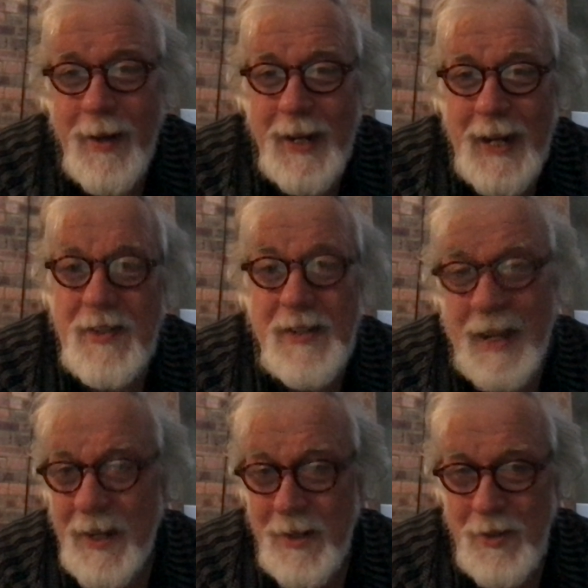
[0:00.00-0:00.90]
It's a
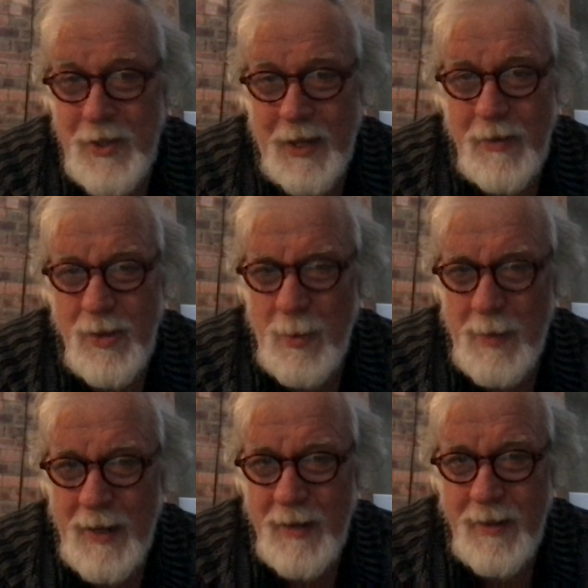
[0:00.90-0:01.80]
decadence though,
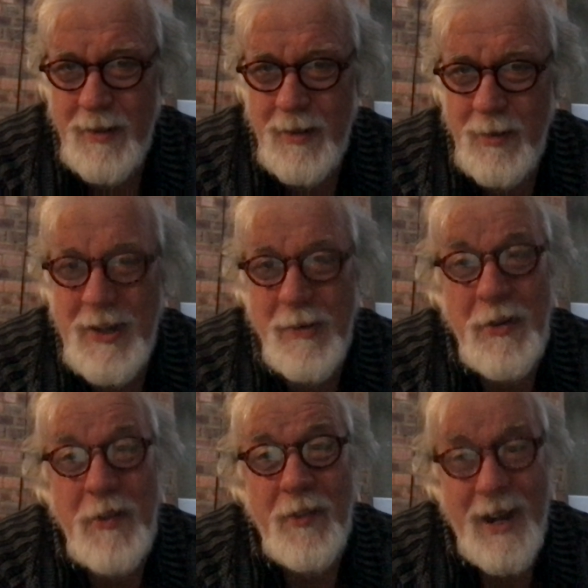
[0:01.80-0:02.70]
swimming. When you're on
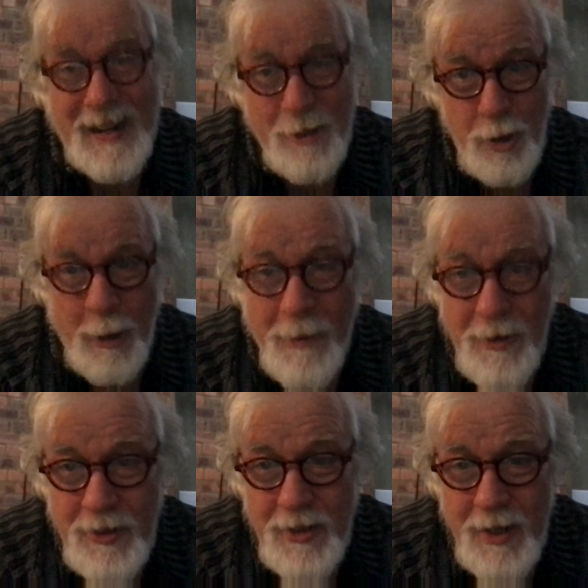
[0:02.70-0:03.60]
your financial
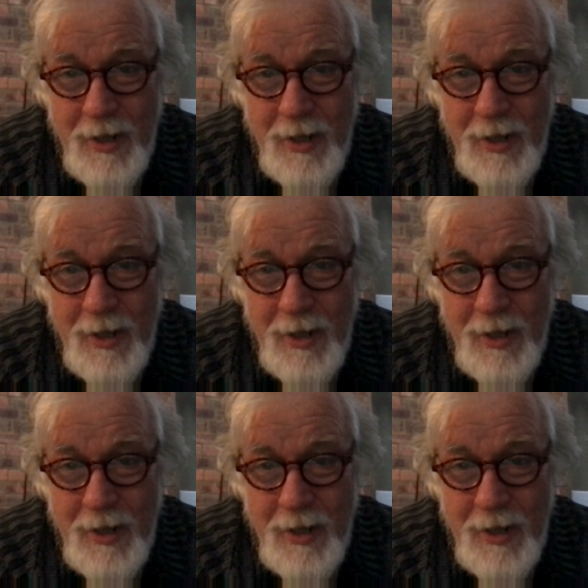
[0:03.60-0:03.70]
uppers,